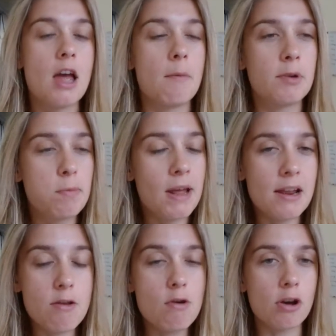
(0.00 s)
But a player
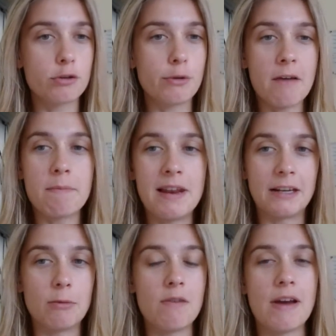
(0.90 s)
Newcastle have been
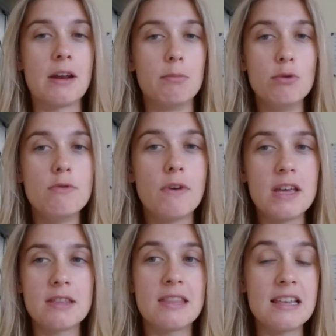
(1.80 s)
linked with, and a move
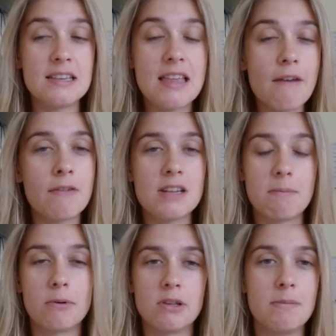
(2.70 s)
is definitely a
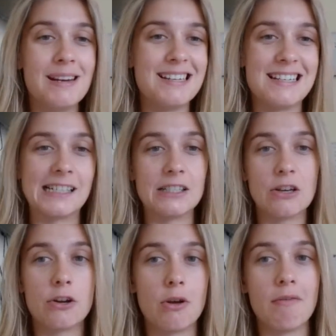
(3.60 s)
possibility, is
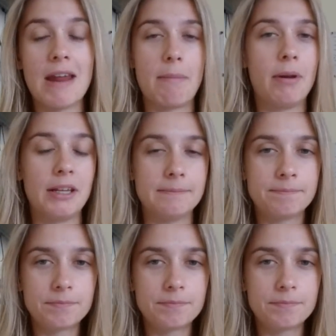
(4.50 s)
Lozano of Napoli.